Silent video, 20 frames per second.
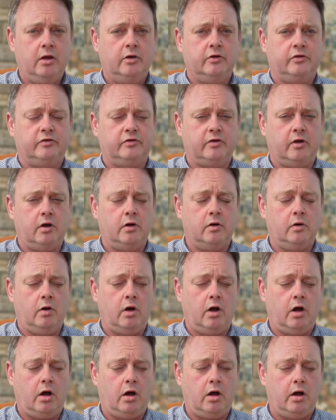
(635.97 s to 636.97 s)
So
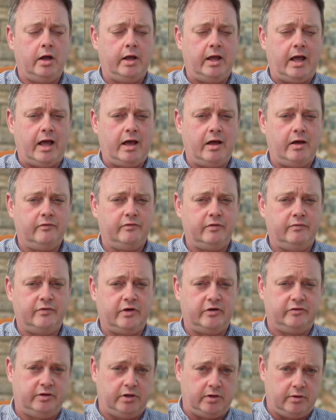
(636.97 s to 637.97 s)
I have
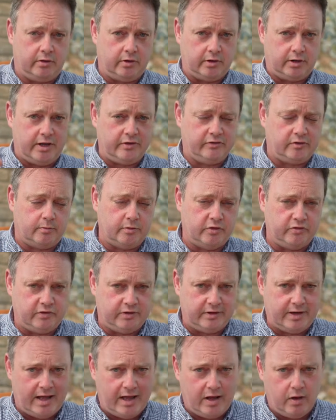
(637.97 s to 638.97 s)
invested in the lens I'm
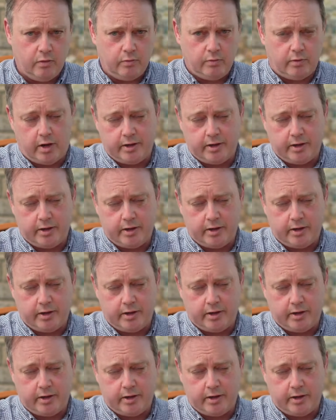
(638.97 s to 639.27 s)
using now.